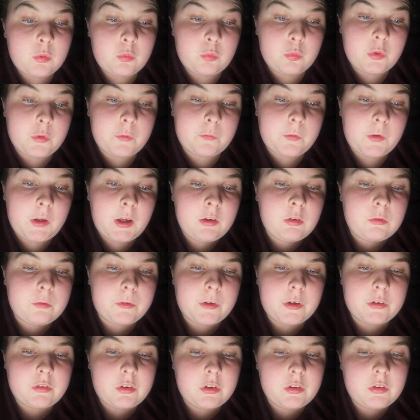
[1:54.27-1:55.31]
With flash
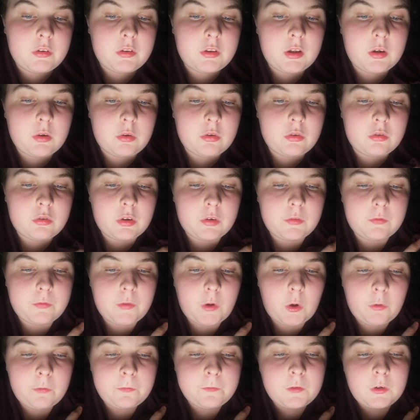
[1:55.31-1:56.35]
flooding, there is
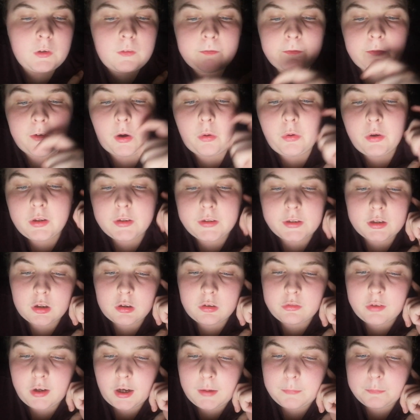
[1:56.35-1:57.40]
often very
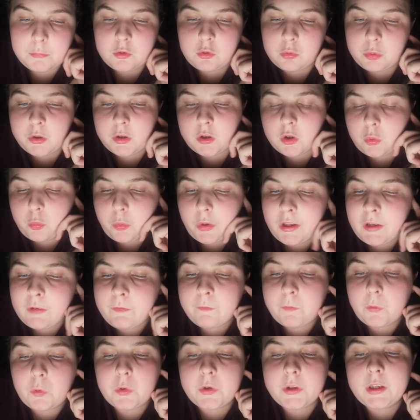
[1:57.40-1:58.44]
little time between the rain
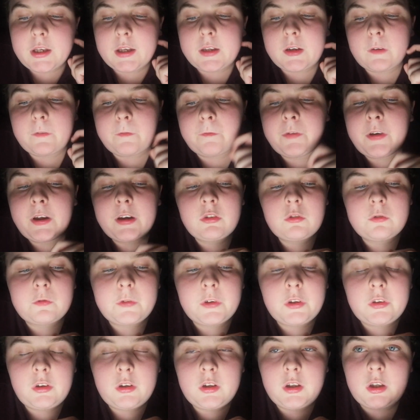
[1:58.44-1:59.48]
falling and the flash
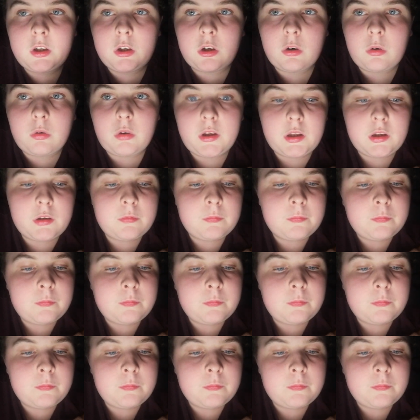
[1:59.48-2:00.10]
flooding occurring.